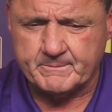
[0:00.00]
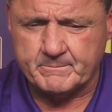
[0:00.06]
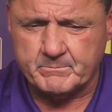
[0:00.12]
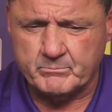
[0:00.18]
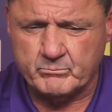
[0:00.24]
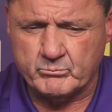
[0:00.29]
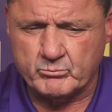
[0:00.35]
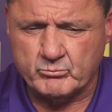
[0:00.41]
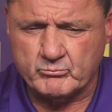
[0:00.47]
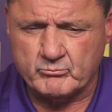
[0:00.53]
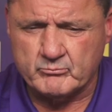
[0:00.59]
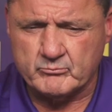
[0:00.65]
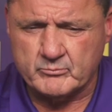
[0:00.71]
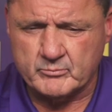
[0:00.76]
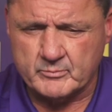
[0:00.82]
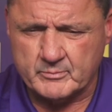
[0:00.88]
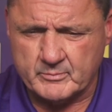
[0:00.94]
Ed, the
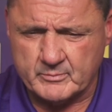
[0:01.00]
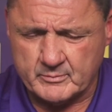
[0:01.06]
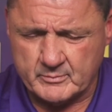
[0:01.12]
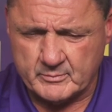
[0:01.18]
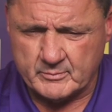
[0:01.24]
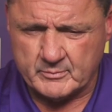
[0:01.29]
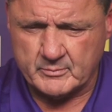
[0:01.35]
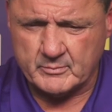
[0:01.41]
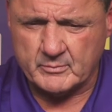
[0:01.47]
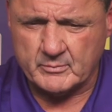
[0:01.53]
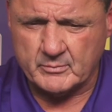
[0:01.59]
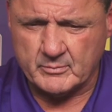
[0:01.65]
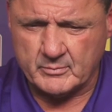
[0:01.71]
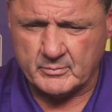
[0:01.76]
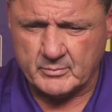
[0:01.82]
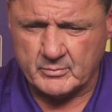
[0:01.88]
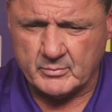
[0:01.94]
early
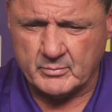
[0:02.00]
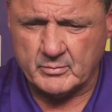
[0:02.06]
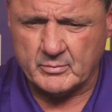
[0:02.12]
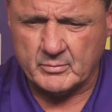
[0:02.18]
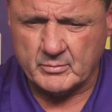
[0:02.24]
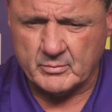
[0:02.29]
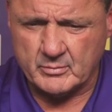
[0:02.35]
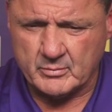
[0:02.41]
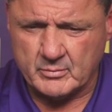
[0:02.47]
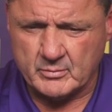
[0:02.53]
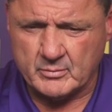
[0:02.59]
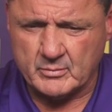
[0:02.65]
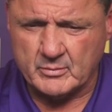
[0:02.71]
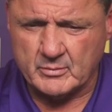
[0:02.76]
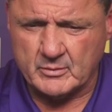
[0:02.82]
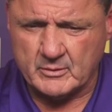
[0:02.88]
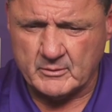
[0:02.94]
returns on this
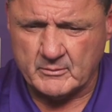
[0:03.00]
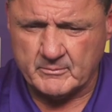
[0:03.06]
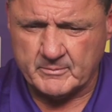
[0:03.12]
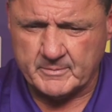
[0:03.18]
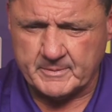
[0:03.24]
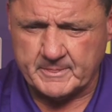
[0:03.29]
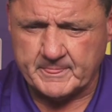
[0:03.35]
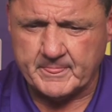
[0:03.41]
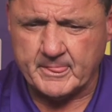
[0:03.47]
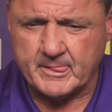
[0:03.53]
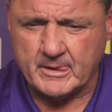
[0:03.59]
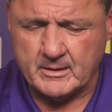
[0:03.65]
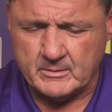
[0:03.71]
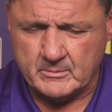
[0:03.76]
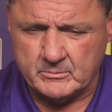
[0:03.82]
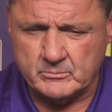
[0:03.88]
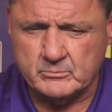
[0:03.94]
recruiting class
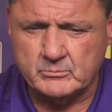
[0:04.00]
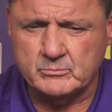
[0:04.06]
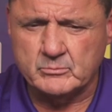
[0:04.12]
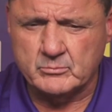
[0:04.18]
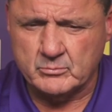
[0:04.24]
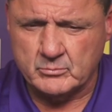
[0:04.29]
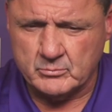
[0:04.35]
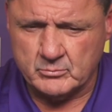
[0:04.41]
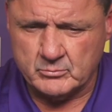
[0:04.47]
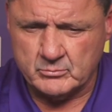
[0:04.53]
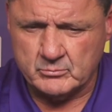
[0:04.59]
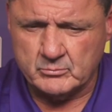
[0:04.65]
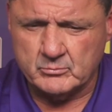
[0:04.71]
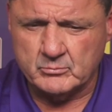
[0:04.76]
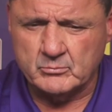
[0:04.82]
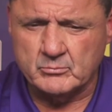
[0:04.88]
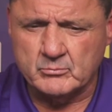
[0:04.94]
look
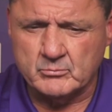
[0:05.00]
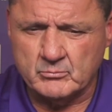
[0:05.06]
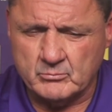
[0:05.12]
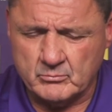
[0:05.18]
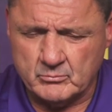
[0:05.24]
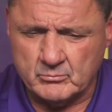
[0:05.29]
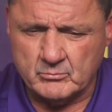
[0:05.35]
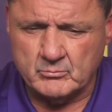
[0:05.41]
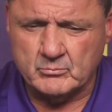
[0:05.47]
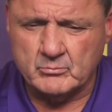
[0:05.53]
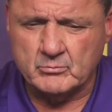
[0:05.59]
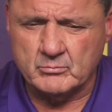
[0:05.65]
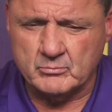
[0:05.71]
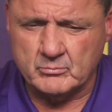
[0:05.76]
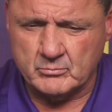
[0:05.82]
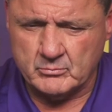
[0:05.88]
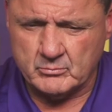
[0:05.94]
very good.
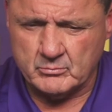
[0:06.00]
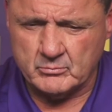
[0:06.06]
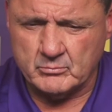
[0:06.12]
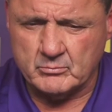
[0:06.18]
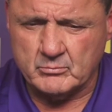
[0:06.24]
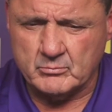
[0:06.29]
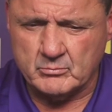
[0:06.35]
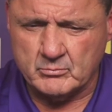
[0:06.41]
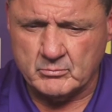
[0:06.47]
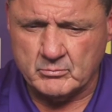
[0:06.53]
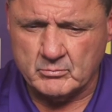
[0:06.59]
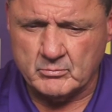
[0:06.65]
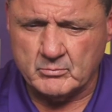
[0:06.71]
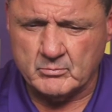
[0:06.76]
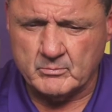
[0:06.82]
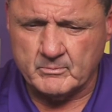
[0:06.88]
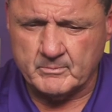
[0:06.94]
How
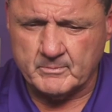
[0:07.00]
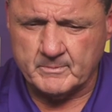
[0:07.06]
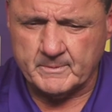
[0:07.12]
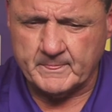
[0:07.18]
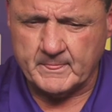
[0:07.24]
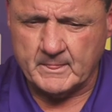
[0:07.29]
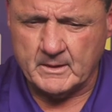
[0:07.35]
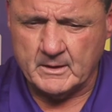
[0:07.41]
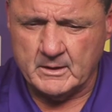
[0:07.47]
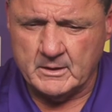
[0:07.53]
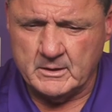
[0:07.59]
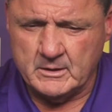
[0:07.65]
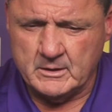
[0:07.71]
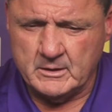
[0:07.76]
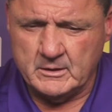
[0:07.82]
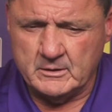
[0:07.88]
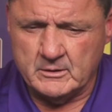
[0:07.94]
good do you think it
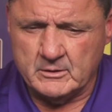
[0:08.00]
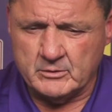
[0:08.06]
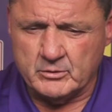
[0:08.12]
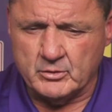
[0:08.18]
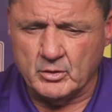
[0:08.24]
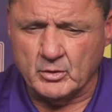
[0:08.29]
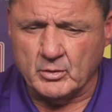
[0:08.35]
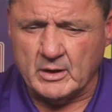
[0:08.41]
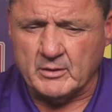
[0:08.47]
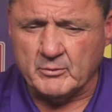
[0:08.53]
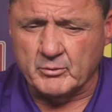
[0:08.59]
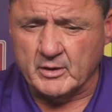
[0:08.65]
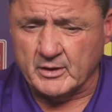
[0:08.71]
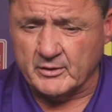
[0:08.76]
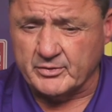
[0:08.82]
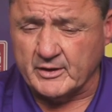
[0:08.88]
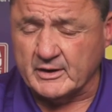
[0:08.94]
is? You know, I
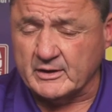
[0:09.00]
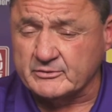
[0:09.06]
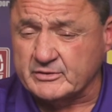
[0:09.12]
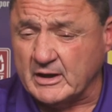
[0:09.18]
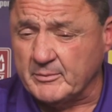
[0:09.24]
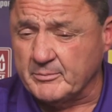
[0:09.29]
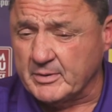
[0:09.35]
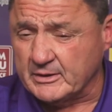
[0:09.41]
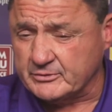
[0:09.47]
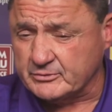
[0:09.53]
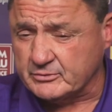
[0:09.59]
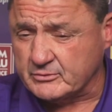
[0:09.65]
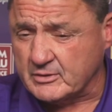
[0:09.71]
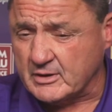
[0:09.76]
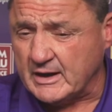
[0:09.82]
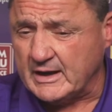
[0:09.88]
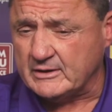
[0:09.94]
really think it's our best
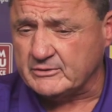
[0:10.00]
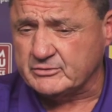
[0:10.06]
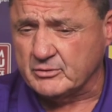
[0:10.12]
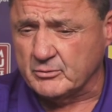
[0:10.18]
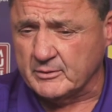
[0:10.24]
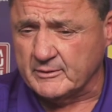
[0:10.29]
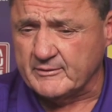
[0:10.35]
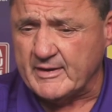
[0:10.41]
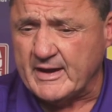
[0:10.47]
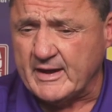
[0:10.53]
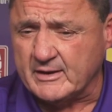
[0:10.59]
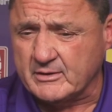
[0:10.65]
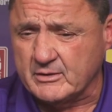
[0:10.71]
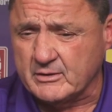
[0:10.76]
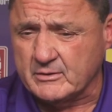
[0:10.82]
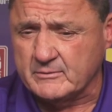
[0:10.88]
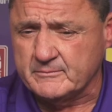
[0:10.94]
class that we've had
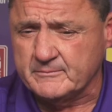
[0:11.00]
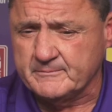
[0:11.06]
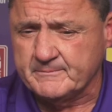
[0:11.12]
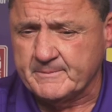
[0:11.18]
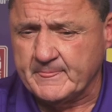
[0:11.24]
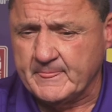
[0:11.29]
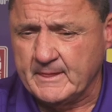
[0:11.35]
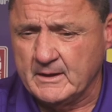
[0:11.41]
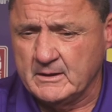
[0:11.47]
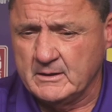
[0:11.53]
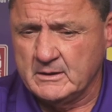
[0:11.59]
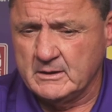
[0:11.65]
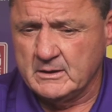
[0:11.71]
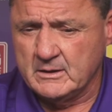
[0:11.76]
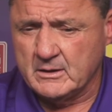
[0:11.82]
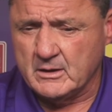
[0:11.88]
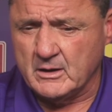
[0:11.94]
here.
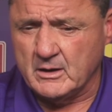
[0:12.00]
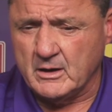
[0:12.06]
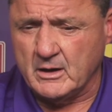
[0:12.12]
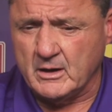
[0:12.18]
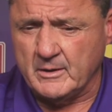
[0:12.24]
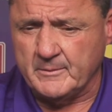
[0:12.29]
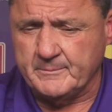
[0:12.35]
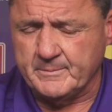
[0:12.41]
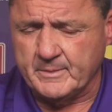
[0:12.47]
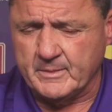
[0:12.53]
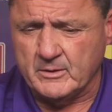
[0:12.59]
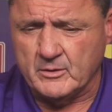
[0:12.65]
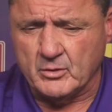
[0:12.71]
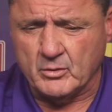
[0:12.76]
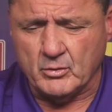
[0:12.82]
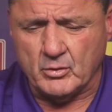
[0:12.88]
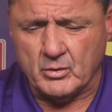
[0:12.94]
You
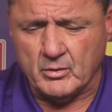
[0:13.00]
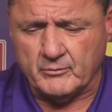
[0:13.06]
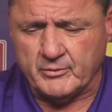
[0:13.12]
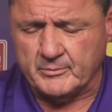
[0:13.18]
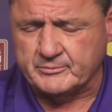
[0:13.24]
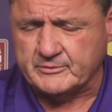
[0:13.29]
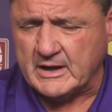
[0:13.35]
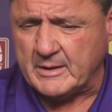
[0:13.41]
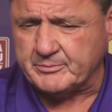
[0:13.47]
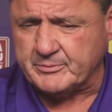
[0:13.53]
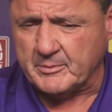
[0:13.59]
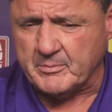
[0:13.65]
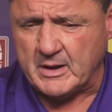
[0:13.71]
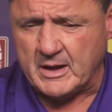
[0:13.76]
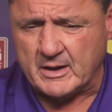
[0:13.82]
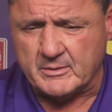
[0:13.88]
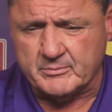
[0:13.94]
know, from top to
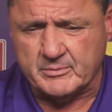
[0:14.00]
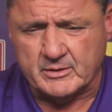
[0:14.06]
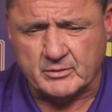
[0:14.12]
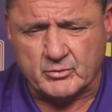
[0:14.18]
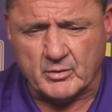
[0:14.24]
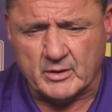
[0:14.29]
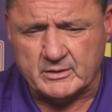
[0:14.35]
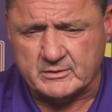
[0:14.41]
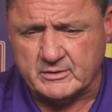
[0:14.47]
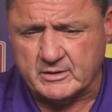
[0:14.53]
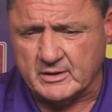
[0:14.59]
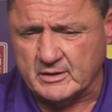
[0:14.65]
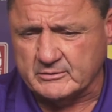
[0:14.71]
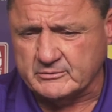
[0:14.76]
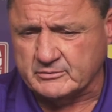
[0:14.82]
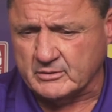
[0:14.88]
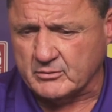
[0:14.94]
bottom, they're great
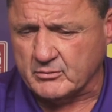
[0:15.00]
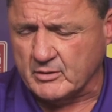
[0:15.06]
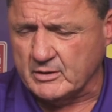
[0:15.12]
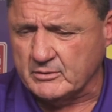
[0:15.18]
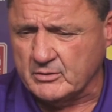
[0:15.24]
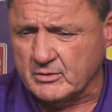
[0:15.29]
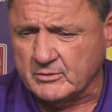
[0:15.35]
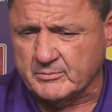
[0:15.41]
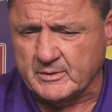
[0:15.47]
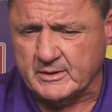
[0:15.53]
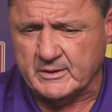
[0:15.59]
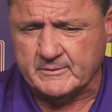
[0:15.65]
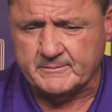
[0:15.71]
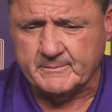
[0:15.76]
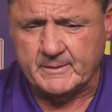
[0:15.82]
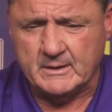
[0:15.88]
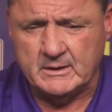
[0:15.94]
kids, they're great young
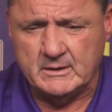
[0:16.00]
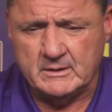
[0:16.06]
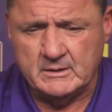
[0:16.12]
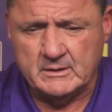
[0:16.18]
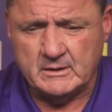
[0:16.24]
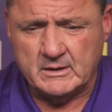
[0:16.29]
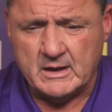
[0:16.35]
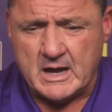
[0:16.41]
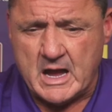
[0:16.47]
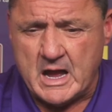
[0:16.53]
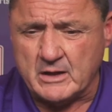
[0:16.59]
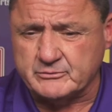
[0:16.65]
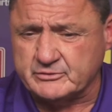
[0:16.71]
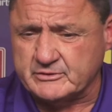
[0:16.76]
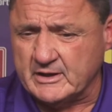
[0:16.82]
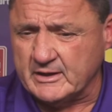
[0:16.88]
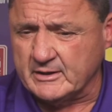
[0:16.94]
men,
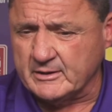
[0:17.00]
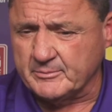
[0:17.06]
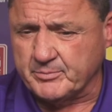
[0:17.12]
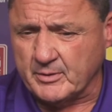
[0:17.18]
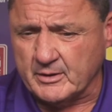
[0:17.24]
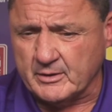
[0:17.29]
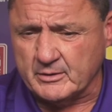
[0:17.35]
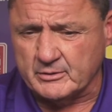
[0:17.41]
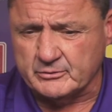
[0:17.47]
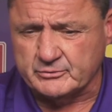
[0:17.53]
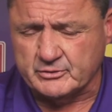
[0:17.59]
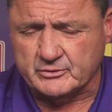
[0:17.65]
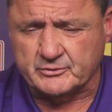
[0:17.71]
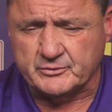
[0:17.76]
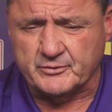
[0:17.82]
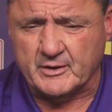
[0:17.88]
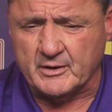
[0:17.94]
outstanding players.
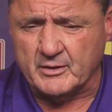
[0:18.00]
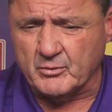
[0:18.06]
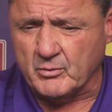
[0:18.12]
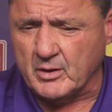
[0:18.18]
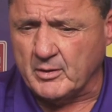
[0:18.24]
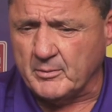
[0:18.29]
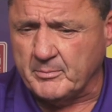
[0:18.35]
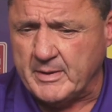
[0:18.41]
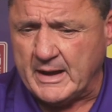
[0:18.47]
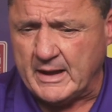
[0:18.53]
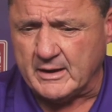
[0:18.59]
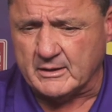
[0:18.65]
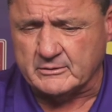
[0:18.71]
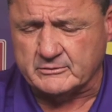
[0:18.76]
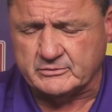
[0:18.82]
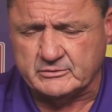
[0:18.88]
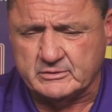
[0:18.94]
It's very well
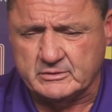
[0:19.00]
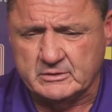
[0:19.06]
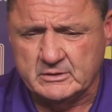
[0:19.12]
balanced.